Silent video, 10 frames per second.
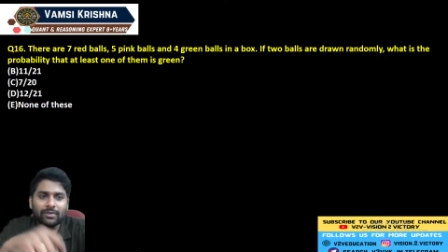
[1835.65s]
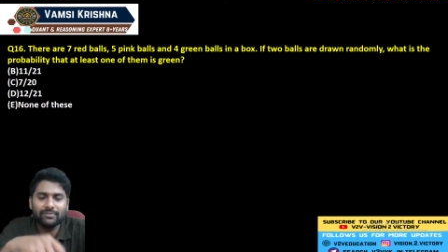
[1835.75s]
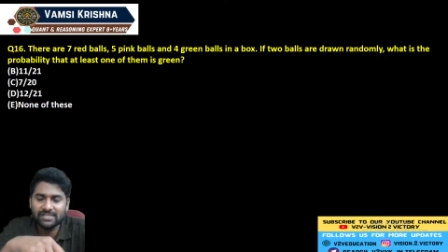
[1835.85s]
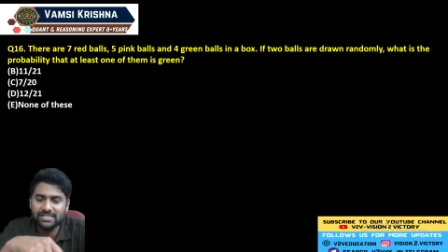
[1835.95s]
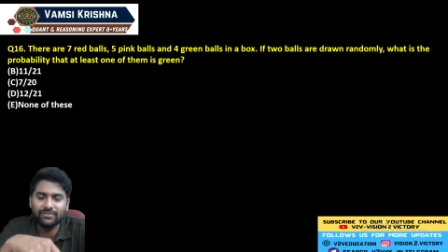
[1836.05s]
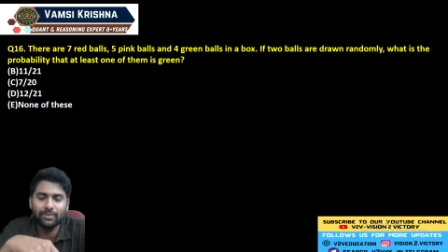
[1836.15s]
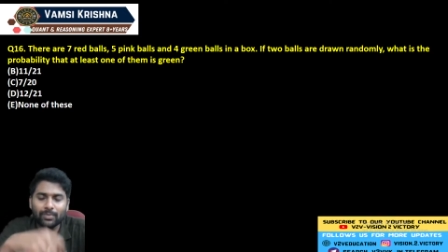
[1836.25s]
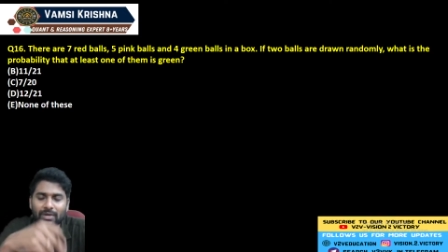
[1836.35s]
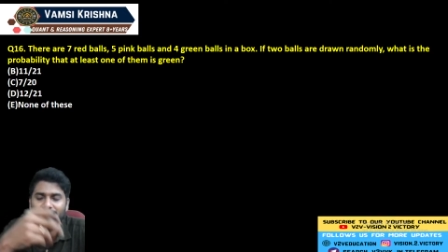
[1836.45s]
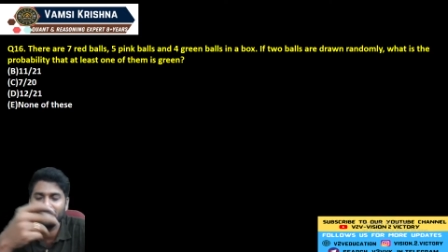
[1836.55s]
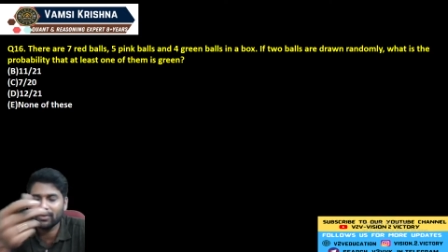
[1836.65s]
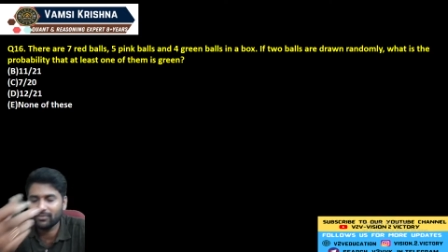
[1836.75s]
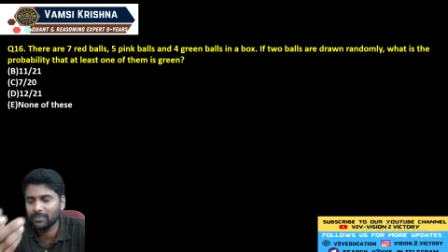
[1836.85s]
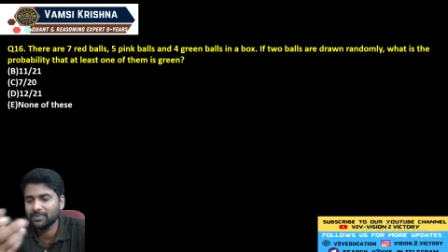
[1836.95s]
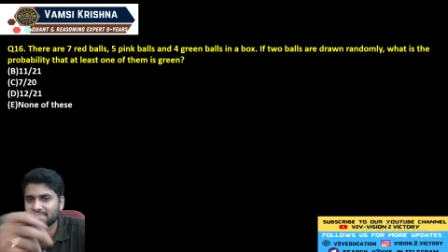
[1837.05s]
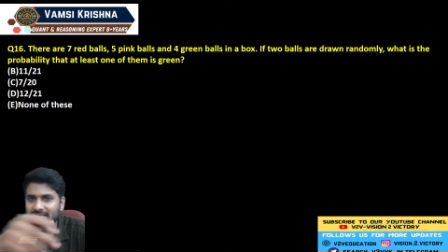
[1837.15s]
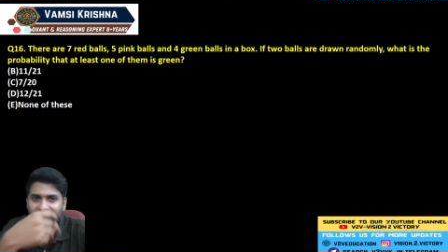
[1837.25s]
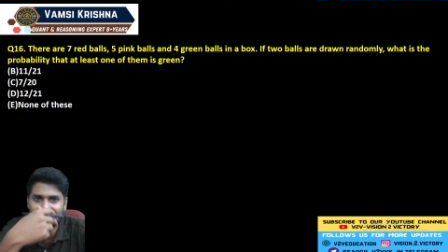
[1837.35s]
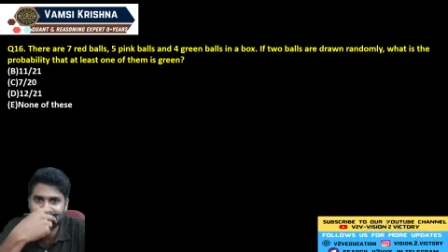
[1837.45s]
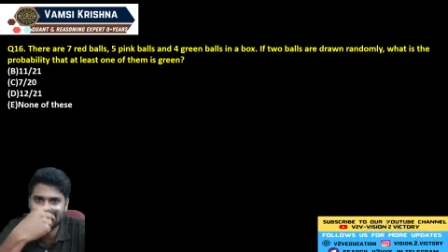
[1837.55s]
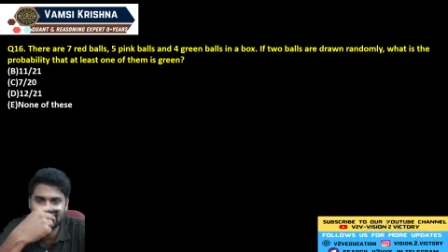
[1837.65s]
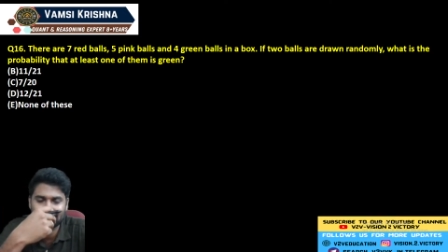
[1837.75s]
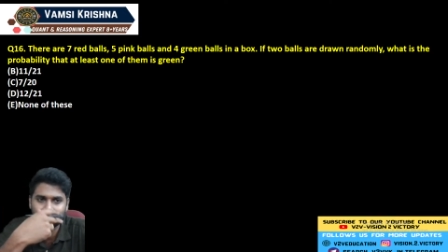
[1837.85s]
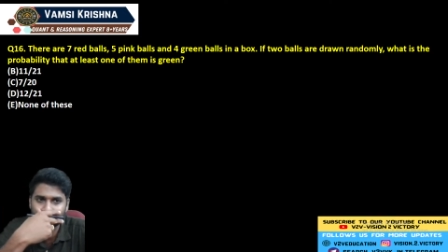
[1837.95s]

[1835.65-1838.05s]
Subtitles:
61.11% is less.